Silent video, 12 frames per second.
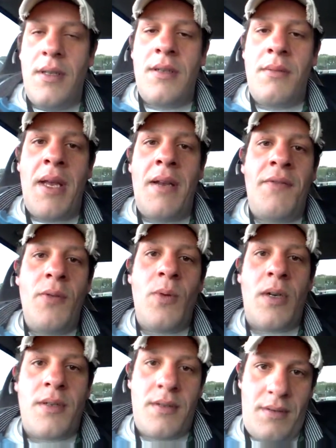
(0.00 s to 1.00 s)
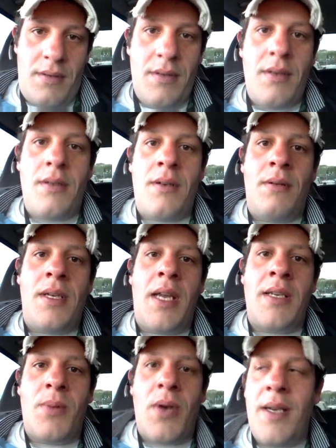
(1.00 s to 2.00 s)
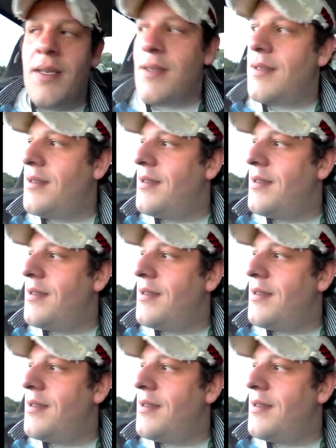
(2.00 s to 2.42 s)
He's a man of few words, Tony Gaspariatis.